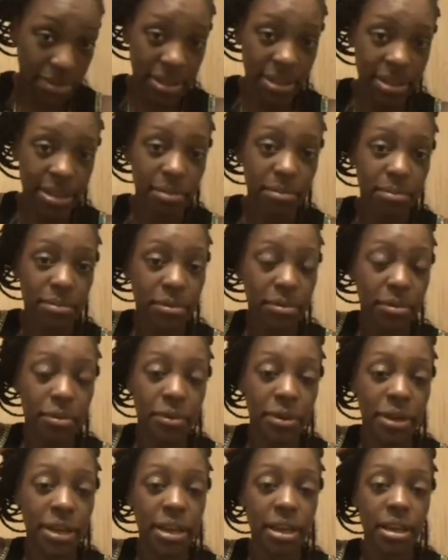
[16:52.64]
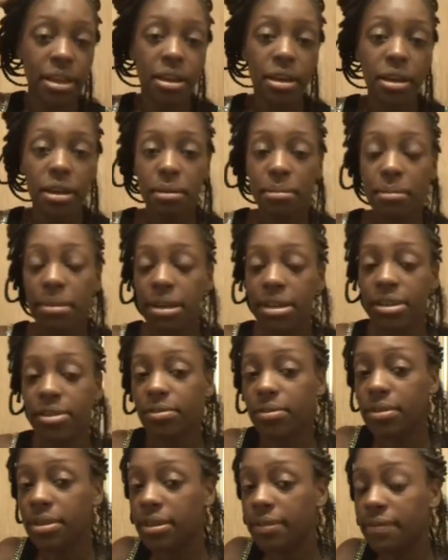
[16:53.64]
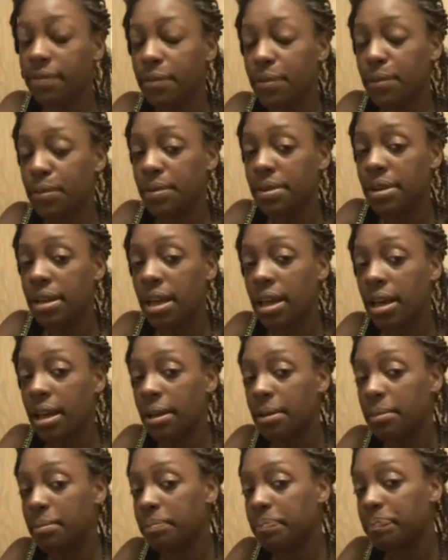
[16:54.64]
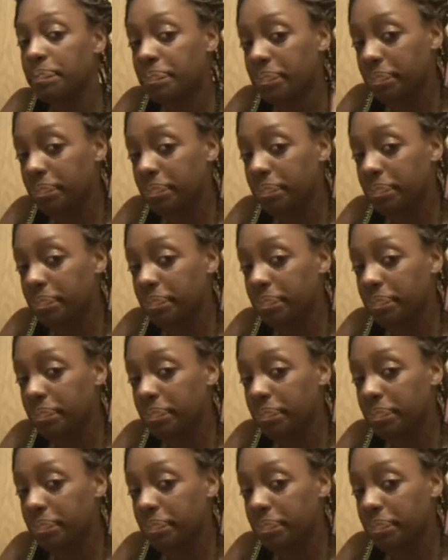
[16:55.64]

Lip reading: pinned up real quick, but it's really full, and I'm